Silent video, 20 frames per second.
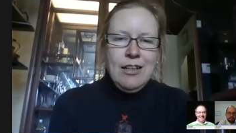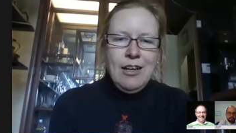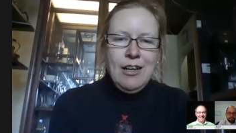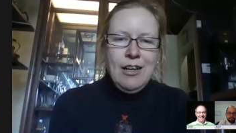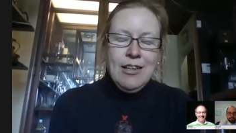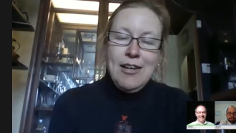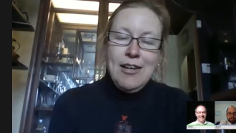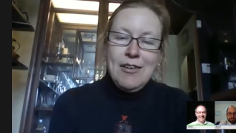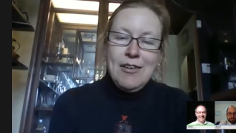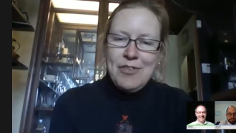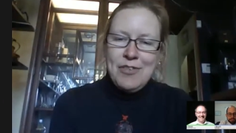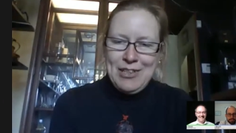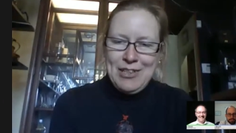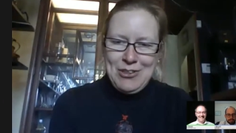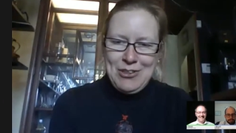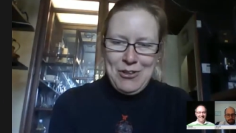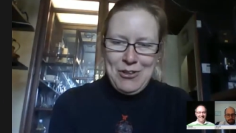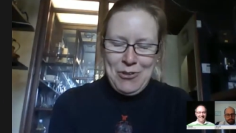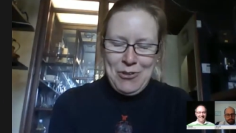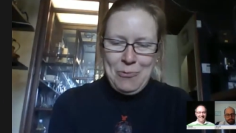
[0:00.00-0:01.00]
a lot of
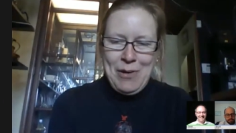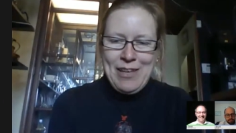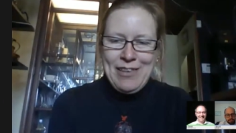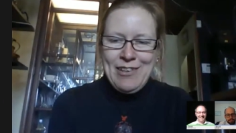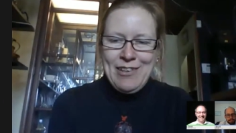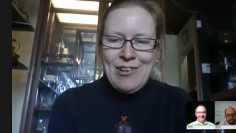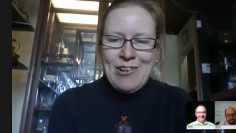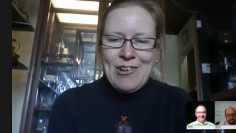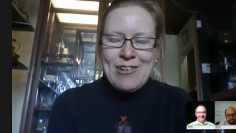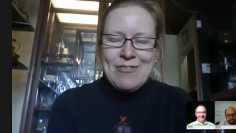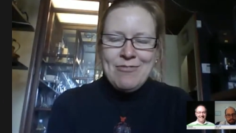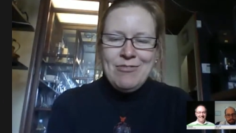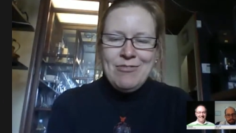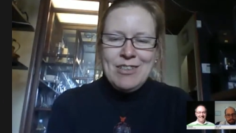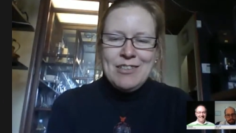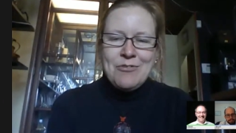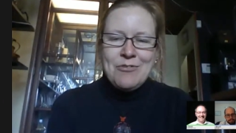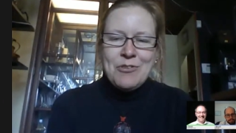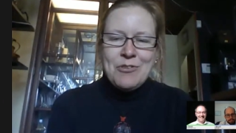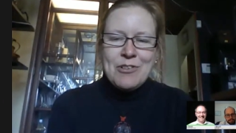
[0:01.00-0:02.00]
things are the way they are in
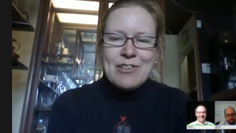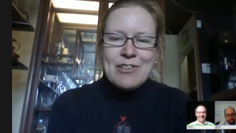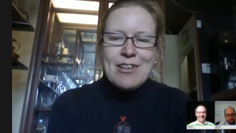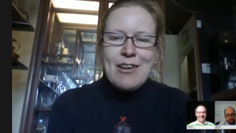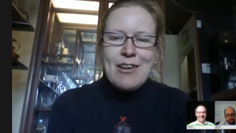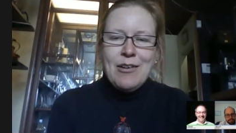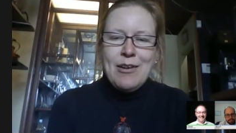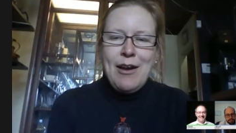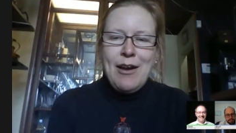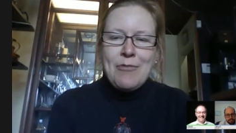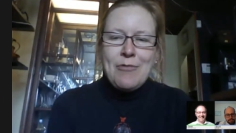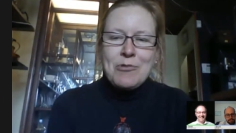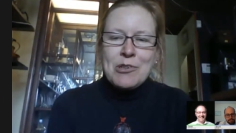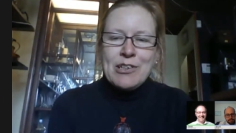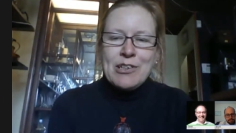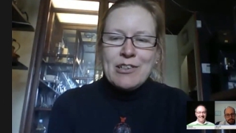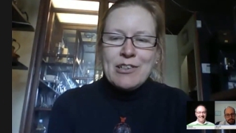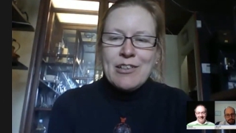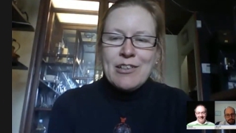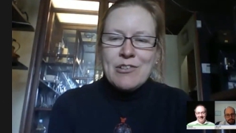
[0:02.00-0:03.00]
different
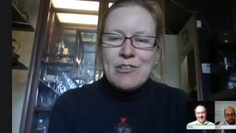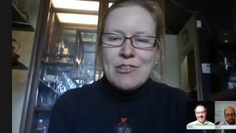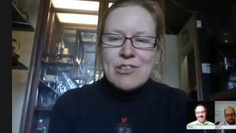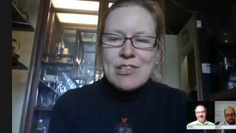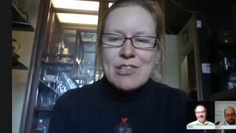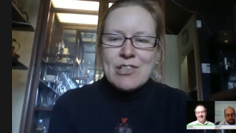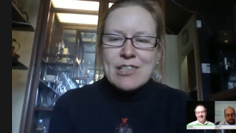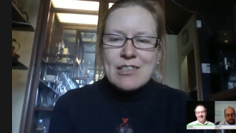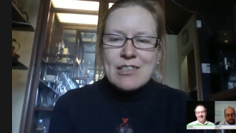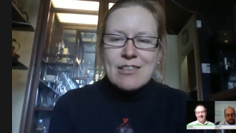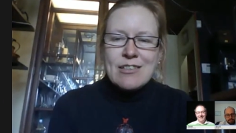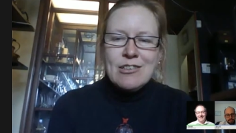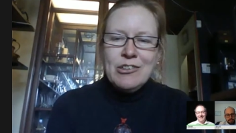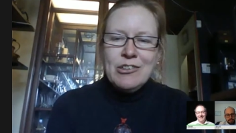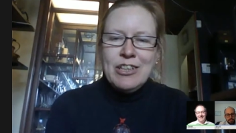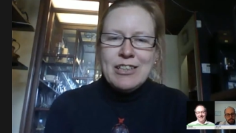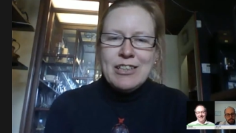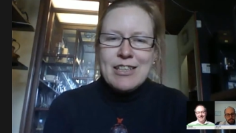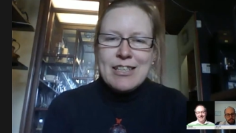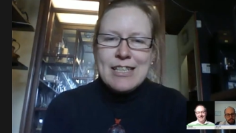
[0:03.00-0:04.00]
African countries,
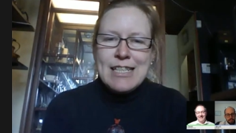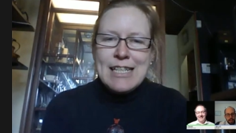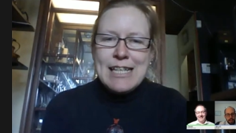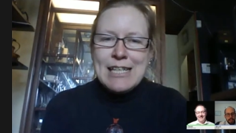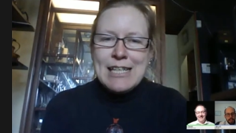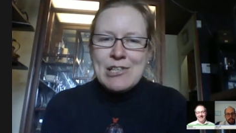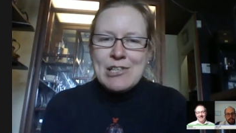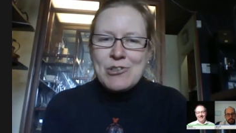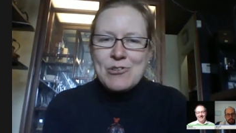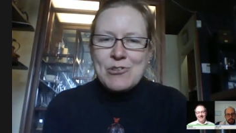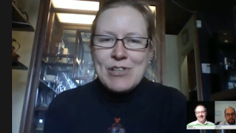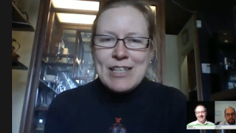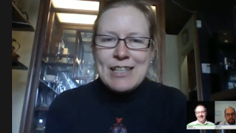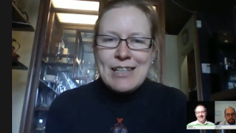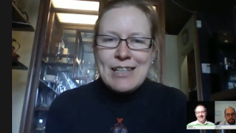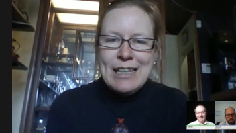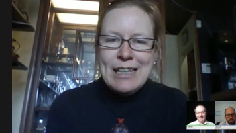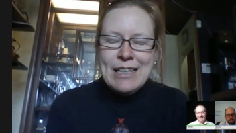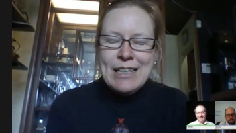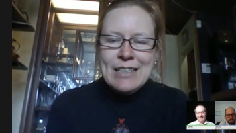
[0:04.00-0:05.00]
including the tea
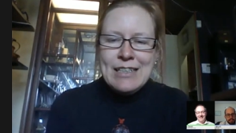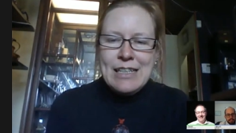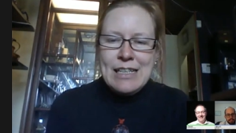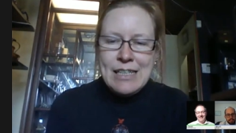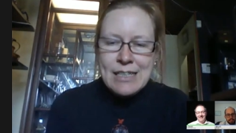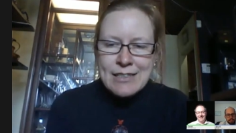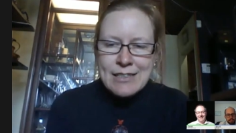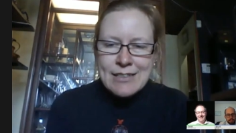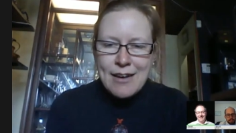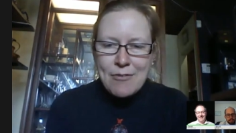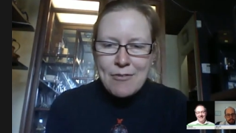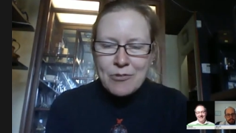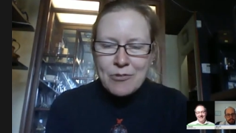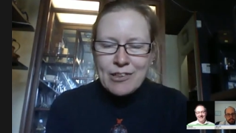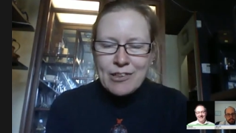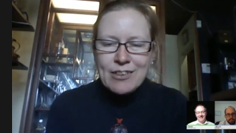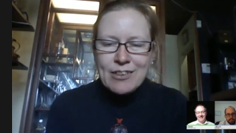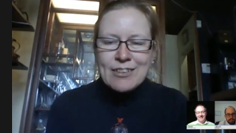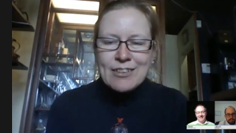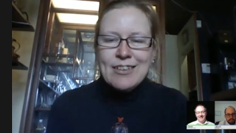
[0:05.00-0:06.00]
industry in East
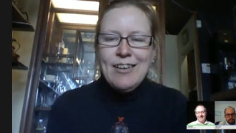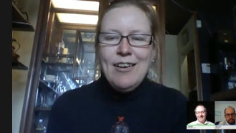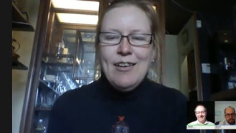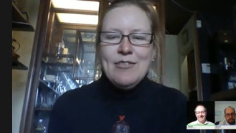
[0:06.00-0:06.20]
Africa,